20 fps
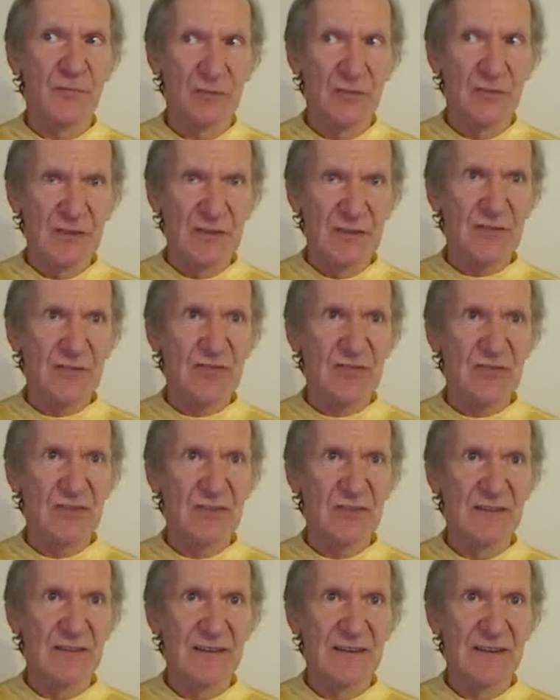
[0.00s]
this
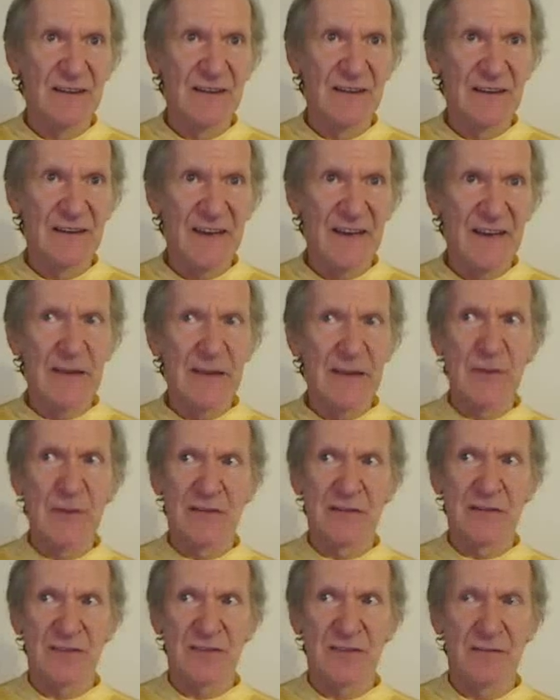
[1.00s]

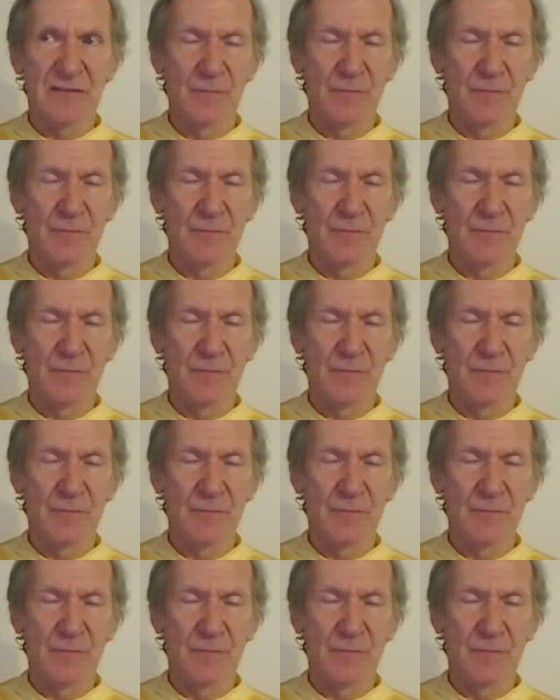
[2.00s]
element.